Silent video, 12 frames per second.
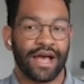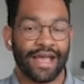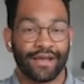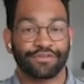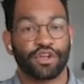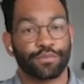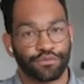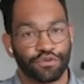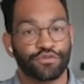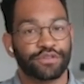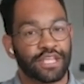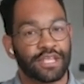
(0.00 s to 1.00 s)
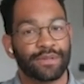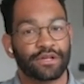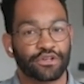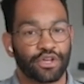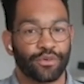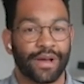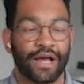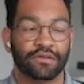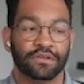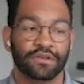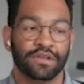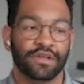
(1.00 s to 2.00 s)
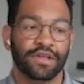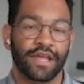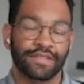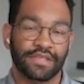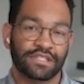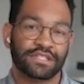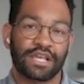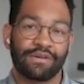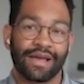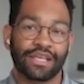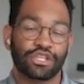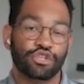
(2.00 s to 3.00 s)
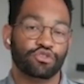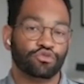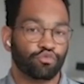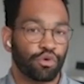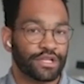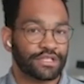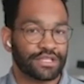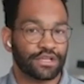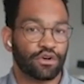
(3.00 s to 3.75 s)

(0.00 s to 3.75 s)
I have to approve the email to go out. And this is how I can use one single